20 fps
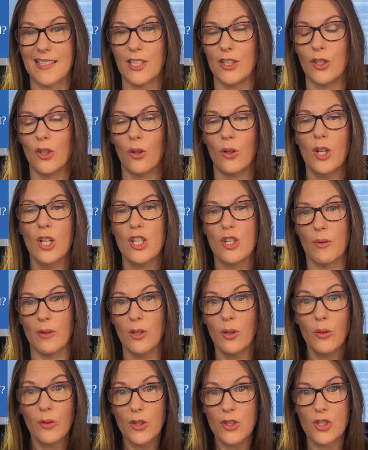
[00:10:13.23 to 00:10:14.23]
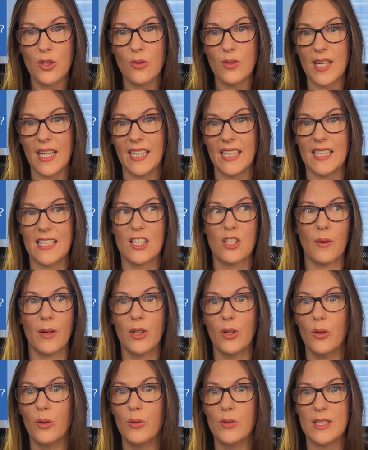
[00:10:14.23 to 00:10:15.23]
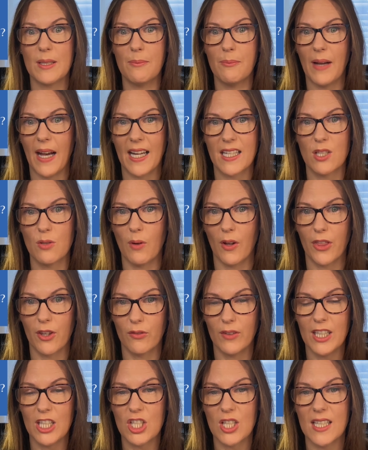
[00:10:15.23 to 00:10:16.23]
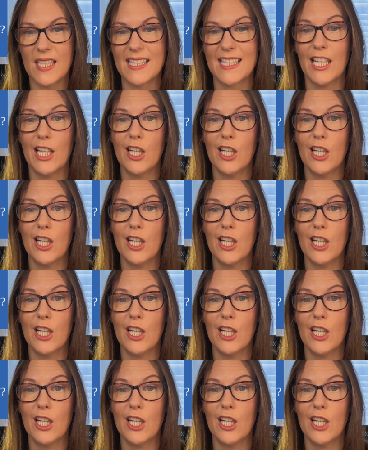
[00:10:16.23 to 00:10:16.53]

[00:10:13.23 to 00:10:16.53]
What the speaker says: Do I know what the due date is? Do I know who's impacted what the reach is?